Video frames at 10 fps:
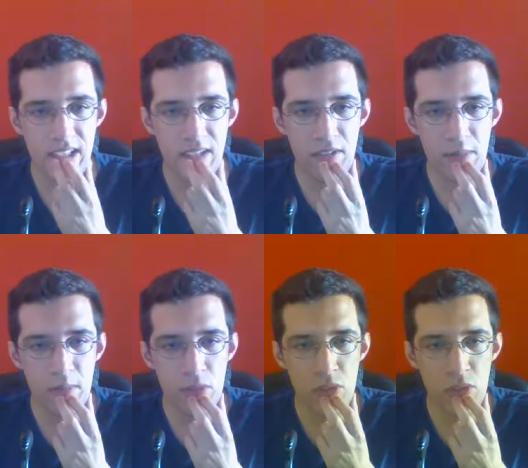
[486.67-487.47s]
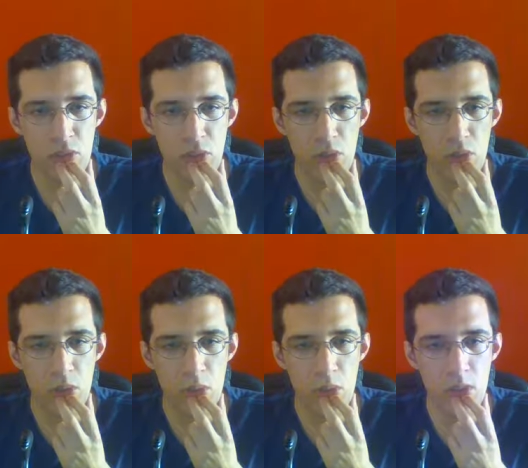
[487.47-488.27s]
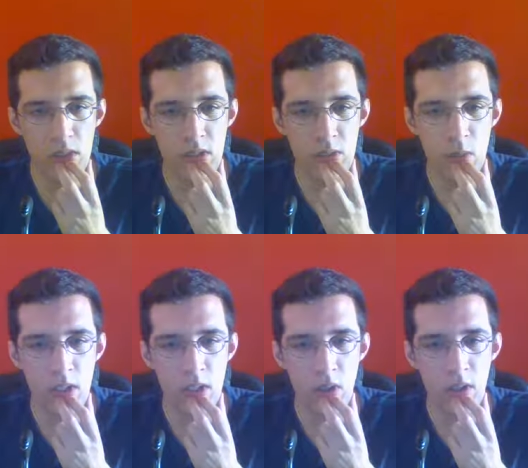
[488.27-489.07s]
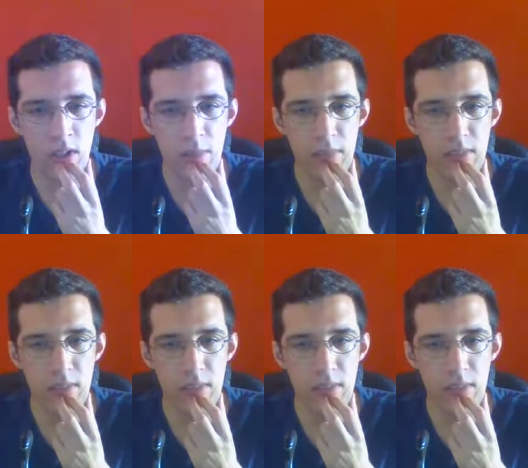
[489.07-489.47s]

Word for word: Even Busoshoku doesn't work on him.